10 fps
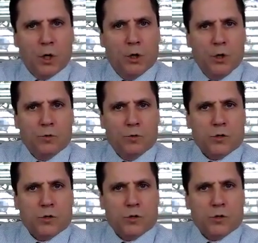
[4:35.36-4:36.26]
New
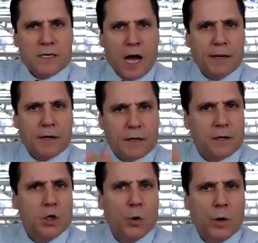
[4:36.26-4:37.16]
training topic,
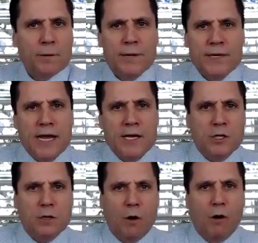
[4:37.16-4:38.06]
new
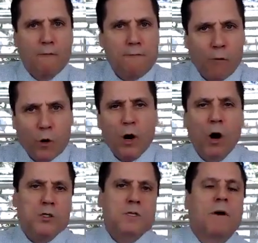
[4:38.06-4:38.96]
implementation call, 4
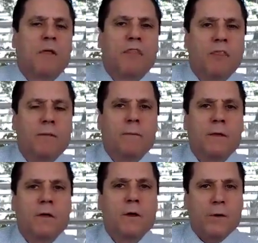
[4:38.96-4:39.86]
calls a month,
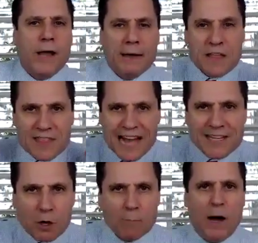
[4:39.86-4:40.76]
okay? That's
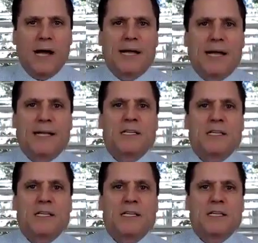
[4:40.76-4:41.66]
our
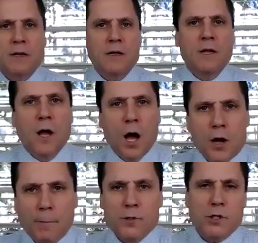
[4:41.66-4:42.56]
mindset.
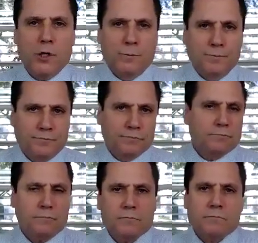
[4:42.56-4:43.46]
Number 2,
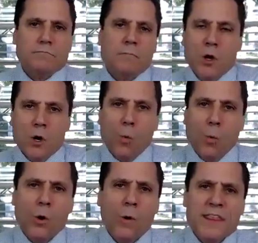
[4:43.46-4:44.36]
what
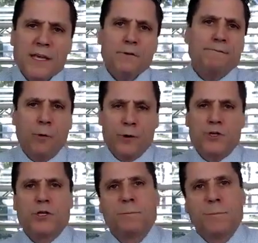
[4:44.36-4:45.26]
do I think your focus
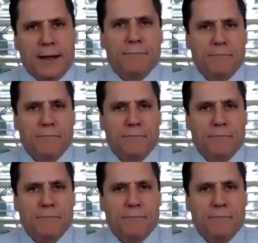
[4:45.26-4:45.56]
should be?